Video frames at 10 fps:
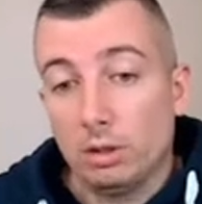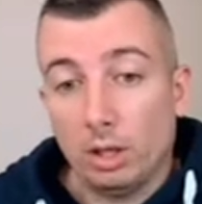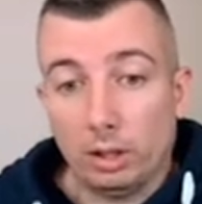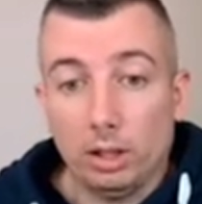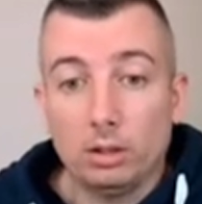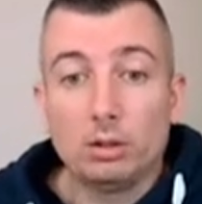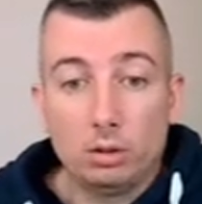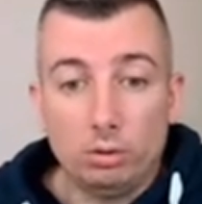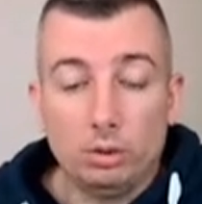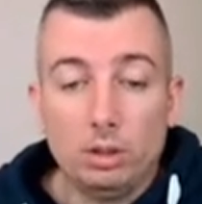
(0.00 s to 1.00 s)
again
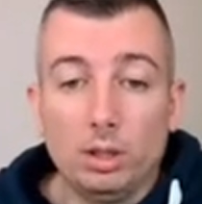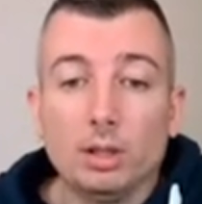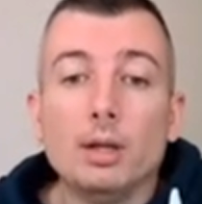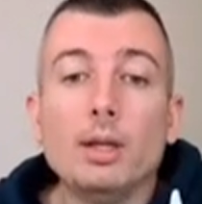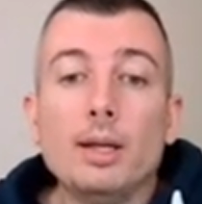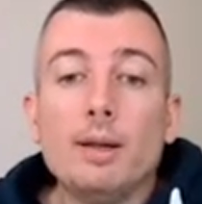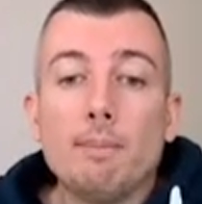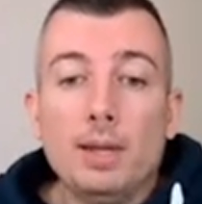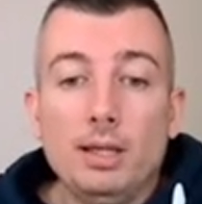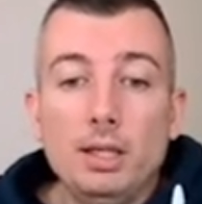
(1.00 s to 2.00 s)
good thing.
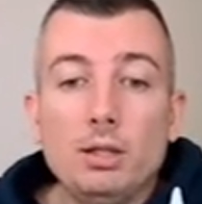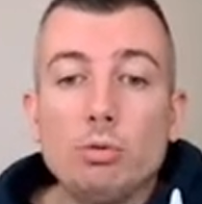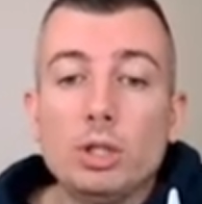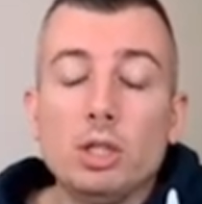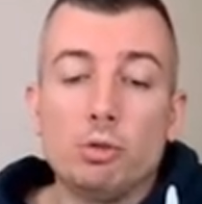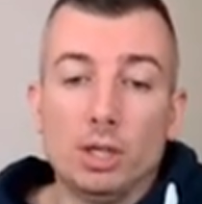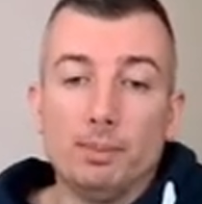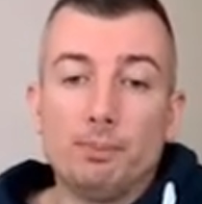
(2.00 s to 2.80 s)
And then rook e3.